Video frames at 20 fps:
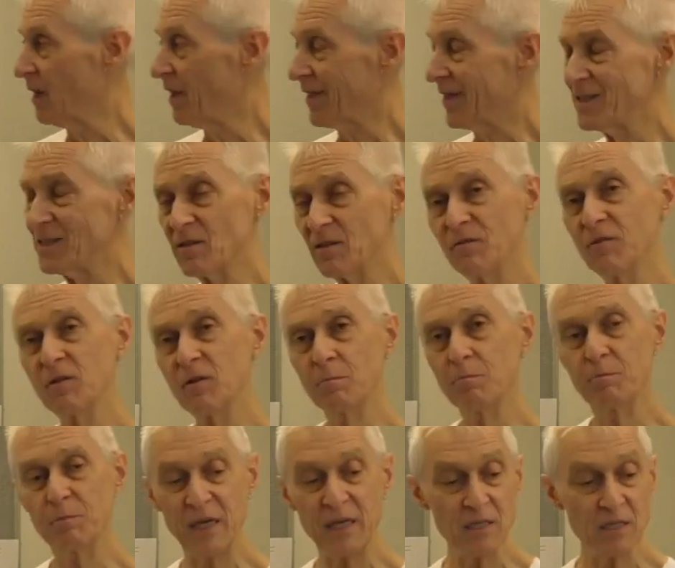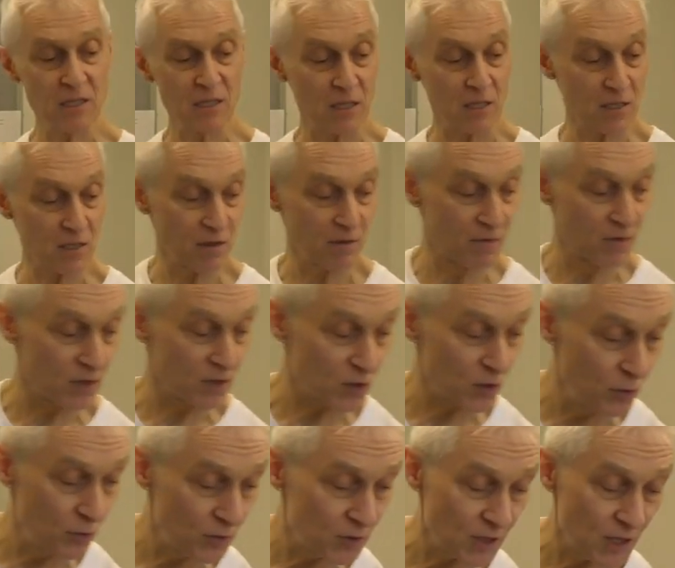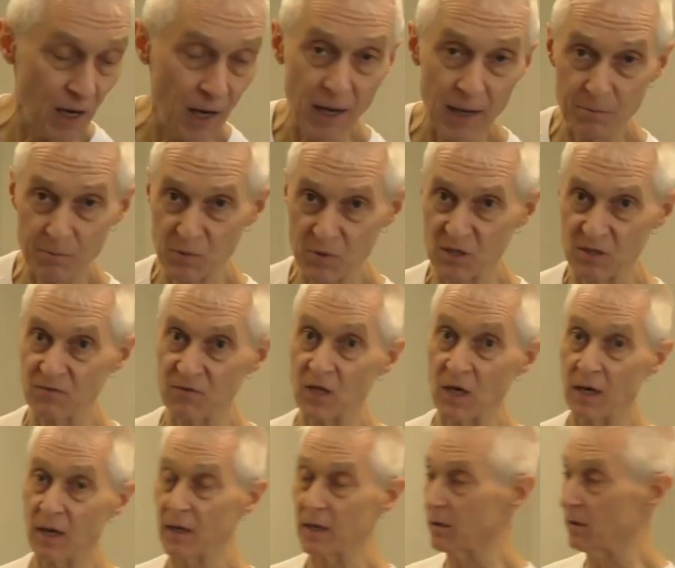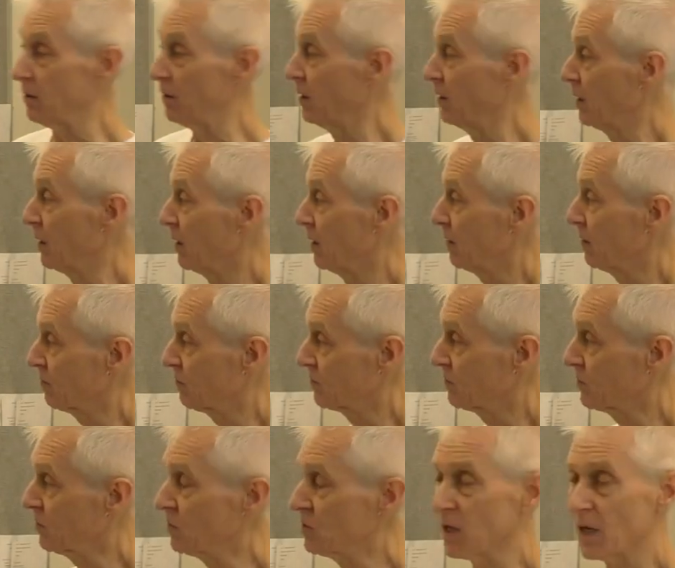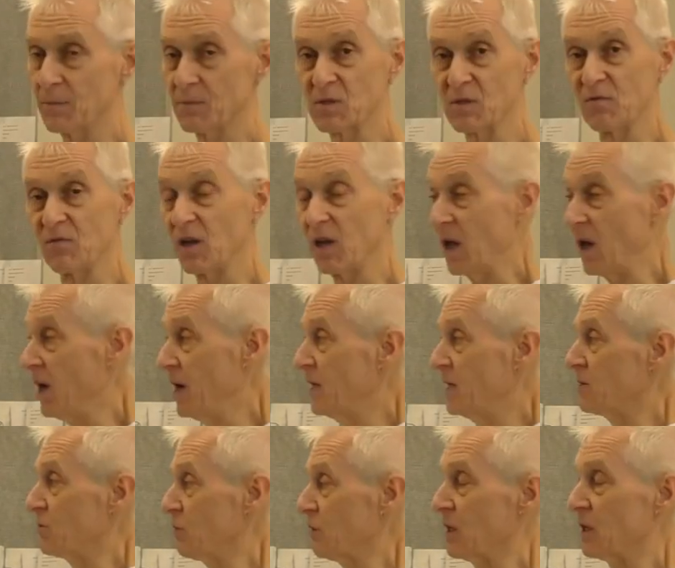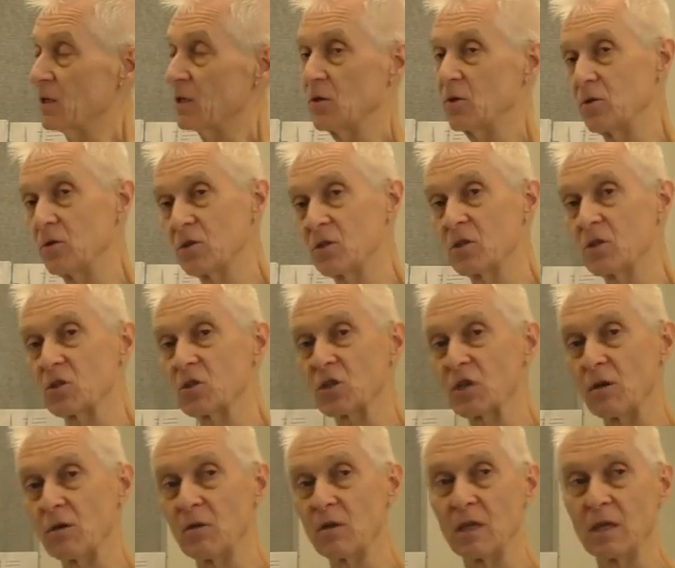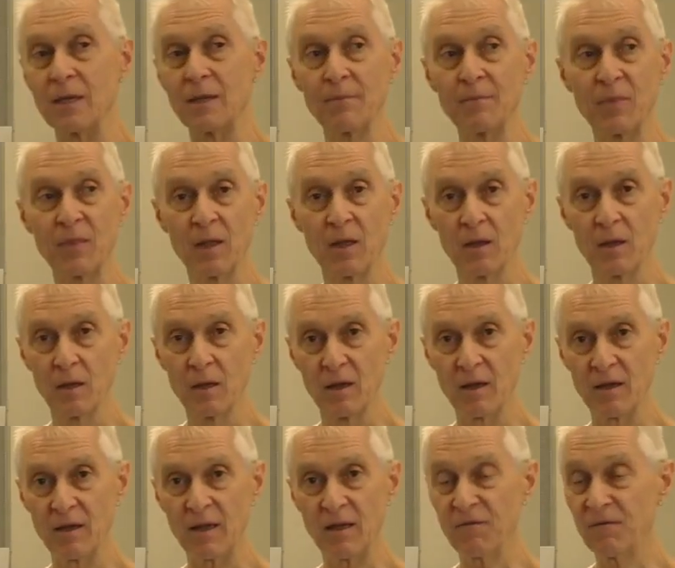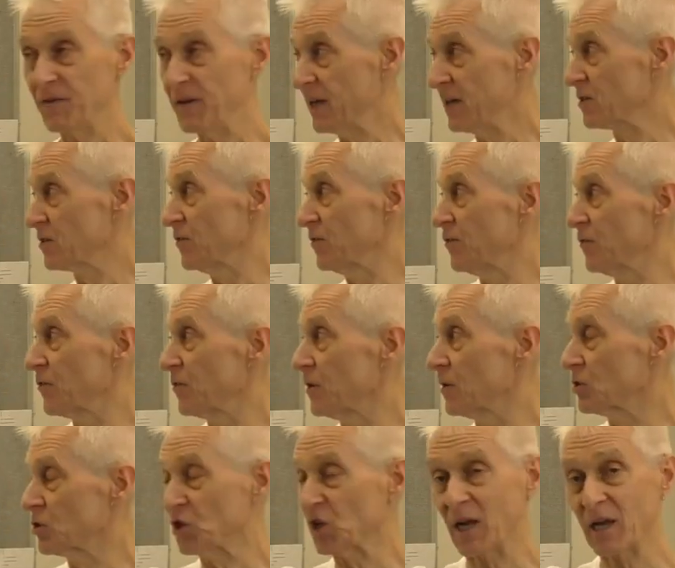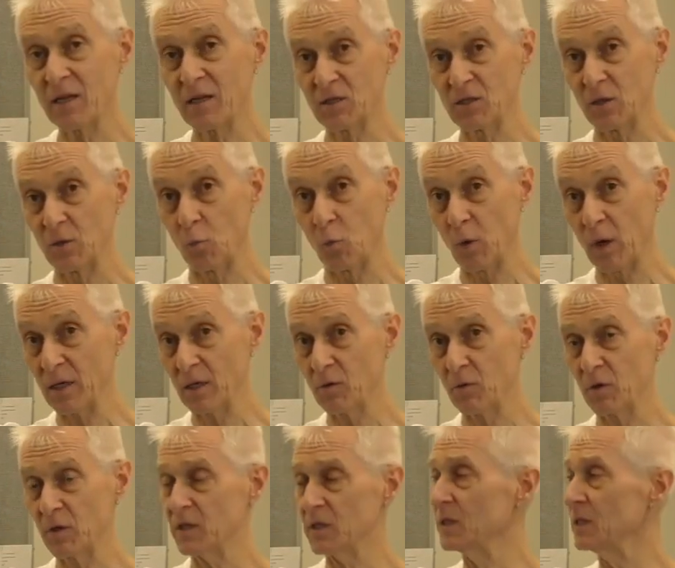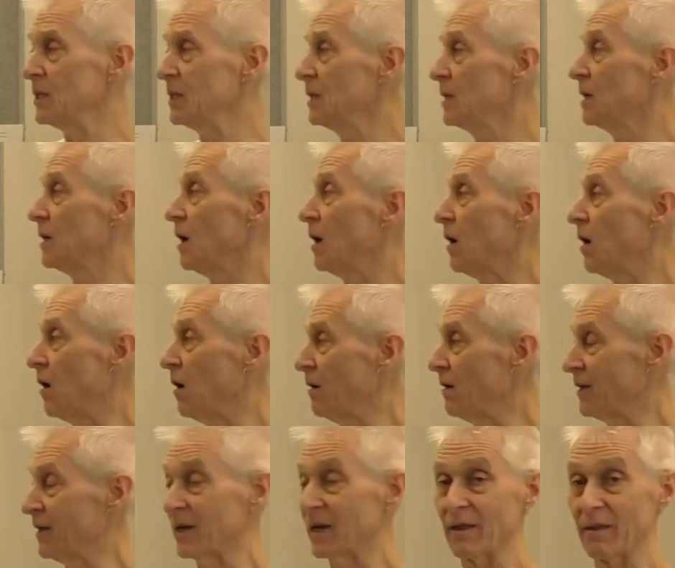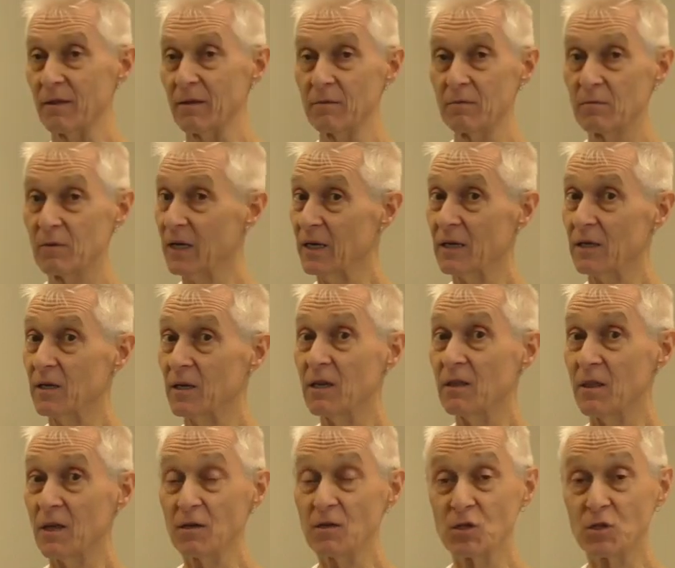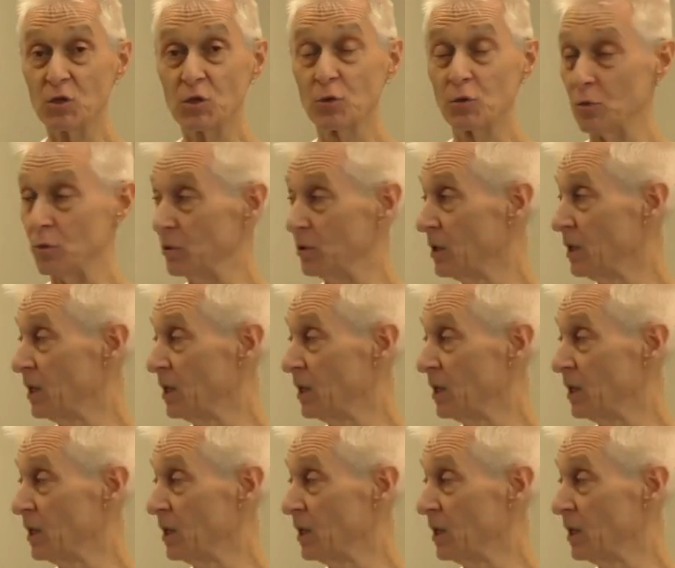That's the very basics of the two types of diagram, two types of lines we're going to use to show the effect of the change in one quantity on another. We only need those two.